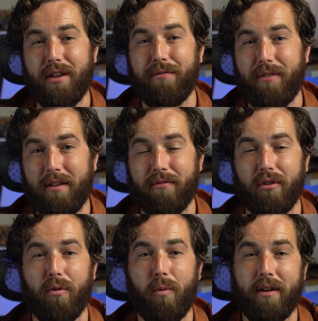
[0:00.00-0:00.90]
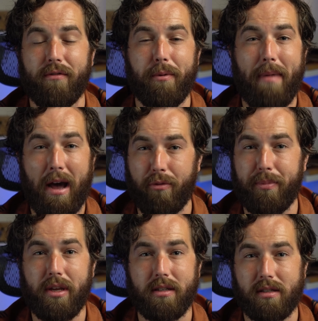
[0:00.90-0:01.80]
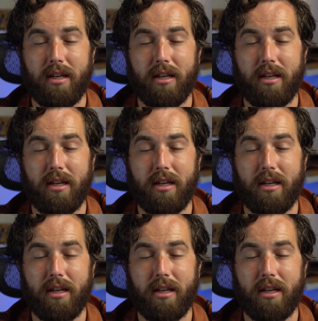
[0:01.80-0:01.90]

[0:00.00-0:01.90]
favor whatever mouthpiece